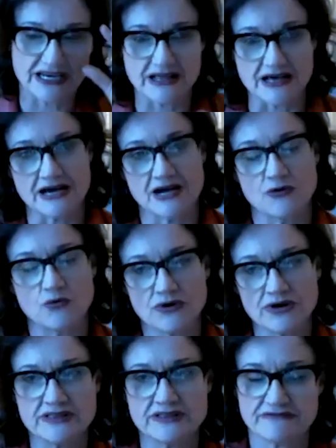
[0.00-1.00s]
And I
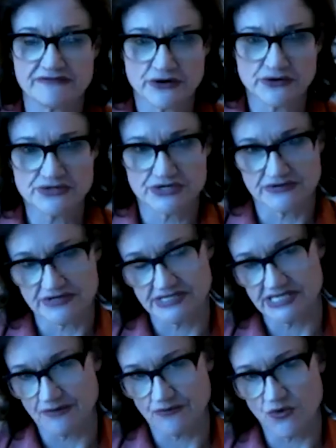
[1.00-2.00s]
worry that phones are the
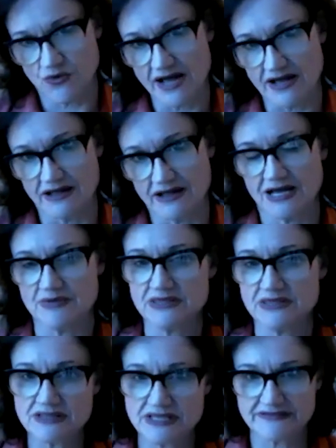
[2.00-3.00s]
same way. I'm
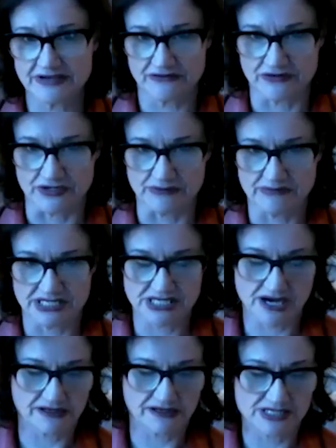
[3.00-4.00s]
in the living room, my
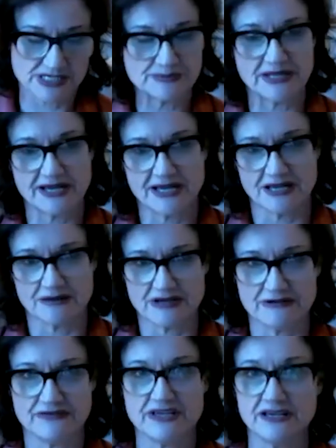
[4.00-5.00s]
toddler's playing at
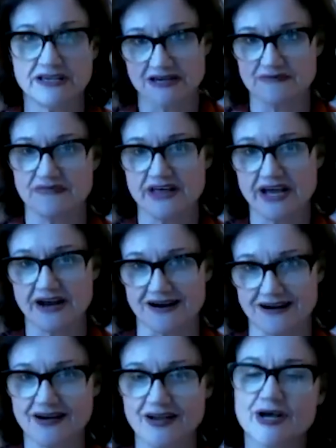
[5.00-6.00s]
my feet, I'm
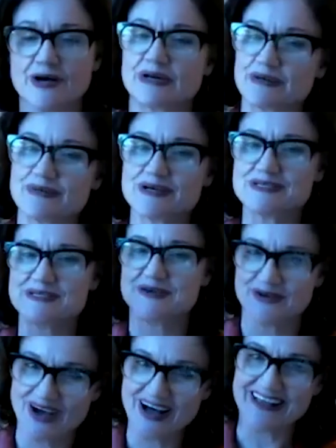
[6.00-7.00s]
there, but I'm
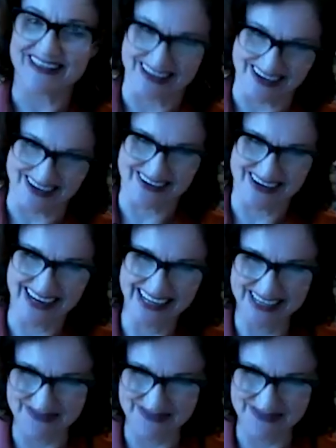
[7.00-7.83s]
also not there.